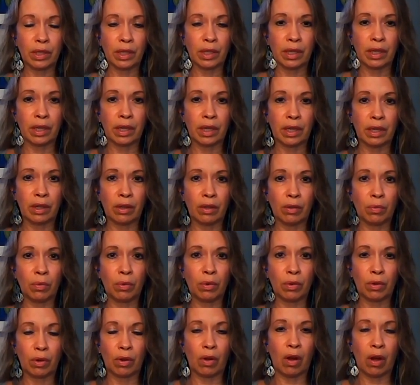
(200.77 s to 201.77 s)
and the
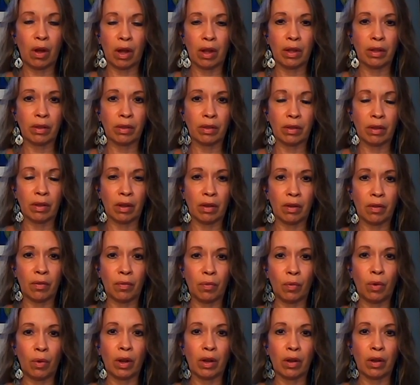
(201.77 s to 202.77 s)
root cause of
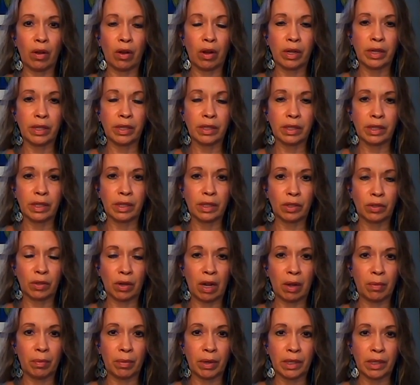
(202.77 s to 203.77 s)
what caused the
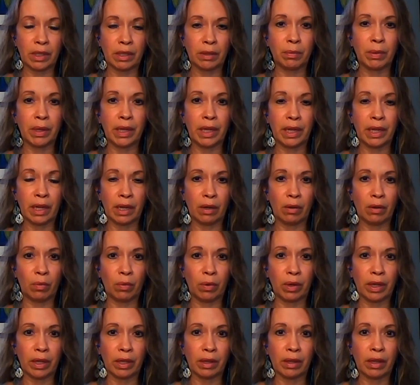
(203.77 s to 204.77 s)
trauma to begin
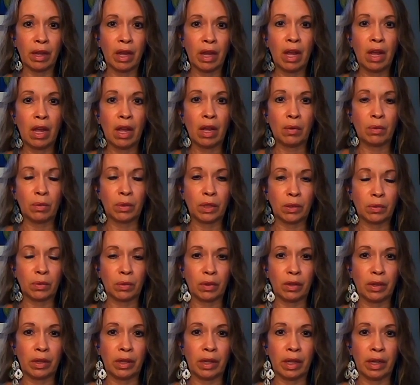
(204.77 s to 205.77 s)
with, which
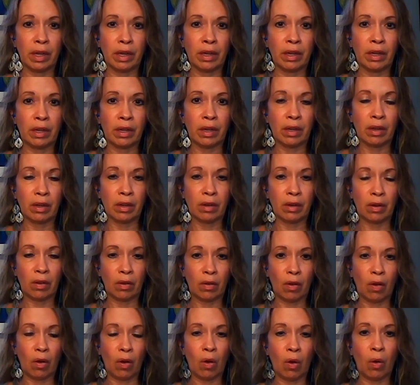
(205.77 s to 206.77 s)
will then
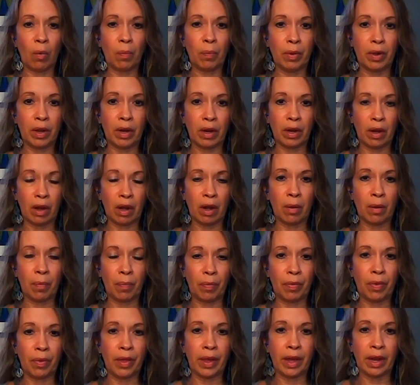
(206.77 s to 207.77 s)
open up
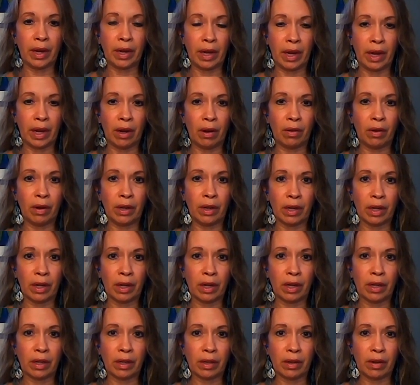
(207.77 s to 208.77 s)
that
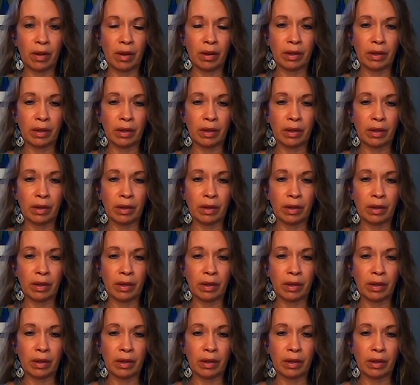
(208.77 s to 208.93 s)
area.